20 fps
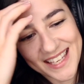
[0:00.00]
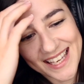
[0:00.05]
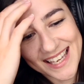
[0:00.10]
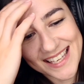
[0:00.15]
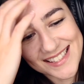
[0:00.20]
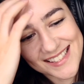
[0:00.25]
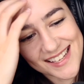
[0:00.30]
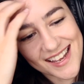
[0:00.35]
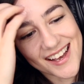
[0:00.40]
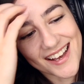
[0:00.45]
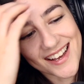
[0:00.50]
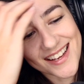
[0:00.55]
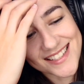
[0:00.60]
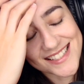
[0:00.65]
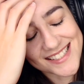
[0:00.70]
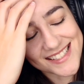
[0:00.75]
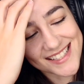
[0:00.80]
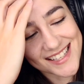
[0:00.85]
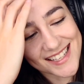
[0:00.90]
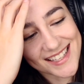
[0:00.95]
it's
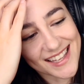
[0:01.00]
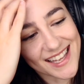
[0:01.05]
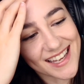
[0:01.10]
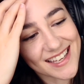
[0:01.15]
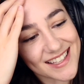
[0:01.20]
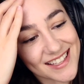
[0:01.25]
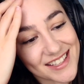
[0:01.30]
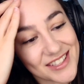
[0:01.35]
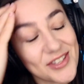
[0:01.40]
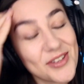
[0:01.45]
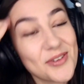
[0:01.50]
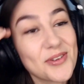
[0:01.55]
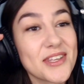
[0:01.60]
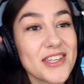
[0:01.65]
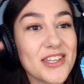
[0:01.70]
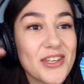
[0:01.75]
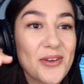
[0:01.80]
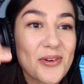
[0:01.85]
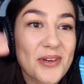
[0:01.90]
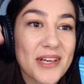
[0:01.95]
hard, isn't it? Like
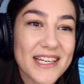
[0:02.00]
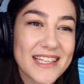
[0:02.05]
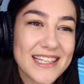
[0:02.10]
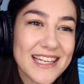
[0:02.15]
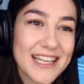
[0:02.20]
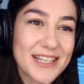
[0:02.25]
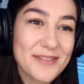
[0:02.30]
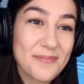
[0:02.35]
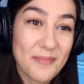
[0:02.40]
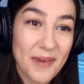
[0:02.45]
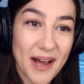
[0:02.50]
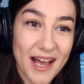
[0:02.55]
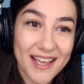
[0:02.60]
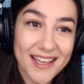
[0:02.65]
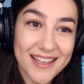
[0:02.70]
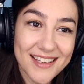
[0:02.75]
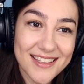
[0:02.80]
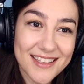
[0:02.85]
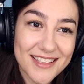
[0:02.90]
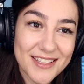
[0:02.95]
you can
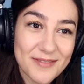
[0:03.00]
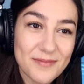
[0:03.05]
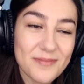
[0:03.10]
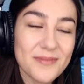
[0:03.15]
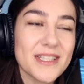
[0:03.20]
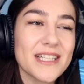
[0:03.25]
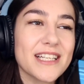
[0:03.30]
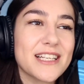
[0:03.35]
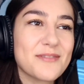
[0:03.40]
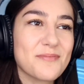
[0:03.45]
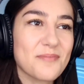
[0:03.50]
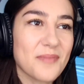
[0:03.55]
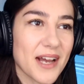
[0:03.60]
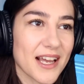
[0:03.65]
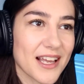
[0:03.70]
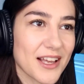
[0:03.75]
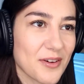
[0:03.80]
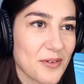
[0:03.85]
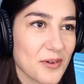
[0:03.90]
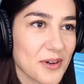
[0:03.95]
admire them and
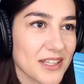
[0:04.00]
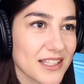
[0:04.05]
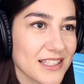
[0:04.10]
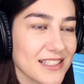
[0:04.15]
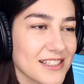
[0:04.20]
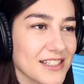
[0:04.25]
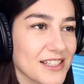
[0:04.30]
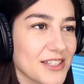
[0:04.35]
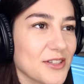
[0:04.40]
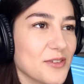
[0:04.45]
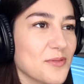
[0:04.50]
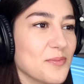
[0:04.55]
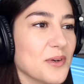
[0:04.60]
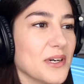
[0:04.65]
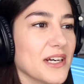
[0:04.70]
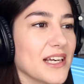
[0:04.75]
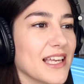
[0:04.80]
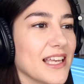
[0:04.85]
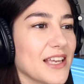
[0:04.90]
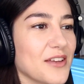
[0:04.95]
admire what they do,
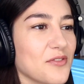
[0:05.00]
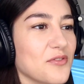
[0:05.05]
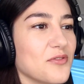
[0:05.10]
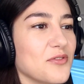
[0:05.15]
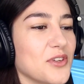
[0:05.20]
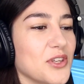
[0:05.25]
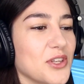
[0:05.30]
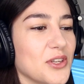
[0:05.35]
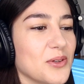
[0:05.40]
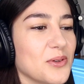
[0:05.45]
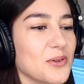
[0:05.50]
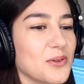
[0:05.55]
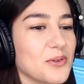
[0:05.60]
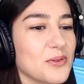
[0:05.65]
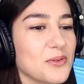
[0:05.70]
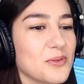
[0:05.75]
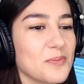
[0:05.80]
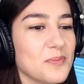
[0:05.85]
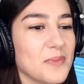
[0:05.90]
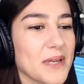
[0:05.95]
but if
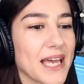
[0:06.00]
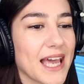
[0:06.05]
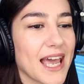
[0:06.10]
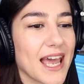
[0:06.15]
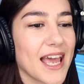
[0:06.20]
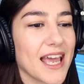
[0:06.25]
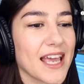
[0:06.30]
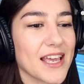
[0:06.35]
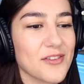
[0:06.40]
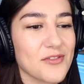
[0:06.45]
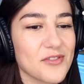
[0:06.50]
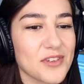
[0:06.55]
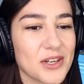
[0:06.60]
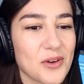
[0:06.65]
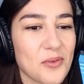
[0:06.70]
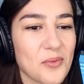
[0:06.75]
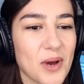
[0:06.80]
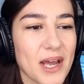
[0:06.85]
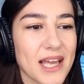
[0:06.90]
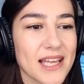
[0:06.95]
you behave in
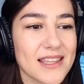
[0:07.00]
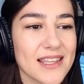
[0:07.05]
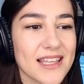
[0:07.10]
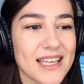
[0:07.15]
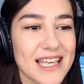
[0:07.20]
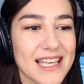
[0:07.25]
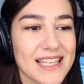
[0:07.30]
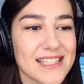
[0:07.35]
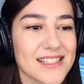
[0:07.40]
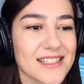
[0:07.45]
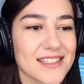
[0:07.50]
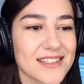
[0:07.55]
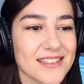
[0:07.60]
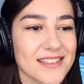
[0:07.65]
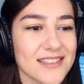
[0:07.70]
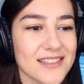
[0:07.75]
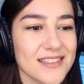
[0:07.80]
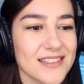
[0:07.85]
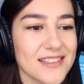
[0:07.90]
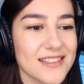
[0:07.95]
a way that
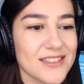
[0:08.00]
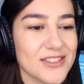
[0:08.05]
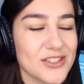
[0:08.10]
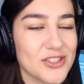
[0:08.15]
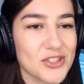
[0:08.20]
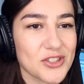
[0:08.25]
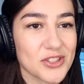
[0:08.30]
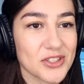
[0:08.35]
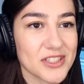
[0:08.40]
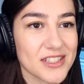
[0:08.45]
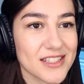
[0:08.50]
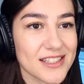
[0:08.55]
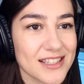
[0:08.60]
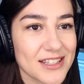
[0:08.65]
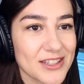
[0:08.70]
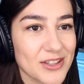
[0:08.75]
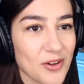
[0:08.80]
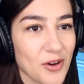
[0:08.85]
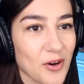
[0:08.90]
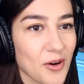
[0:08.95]
isn't just
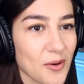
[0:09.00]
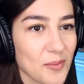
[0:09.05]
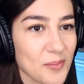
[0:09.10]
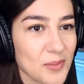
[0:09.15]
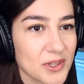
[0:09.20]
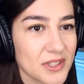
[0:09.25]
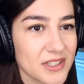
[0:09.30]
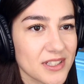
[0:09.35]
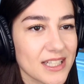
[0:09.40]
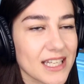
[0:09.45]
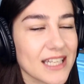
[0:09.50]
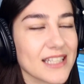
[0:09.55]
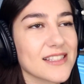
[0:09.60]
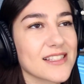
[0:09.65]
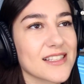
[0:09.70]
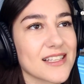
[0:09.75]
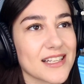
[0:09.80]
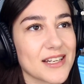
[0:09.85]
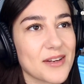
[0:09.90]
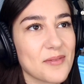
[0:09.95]
normal,
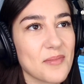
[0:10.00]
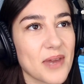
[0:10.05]
it's gonna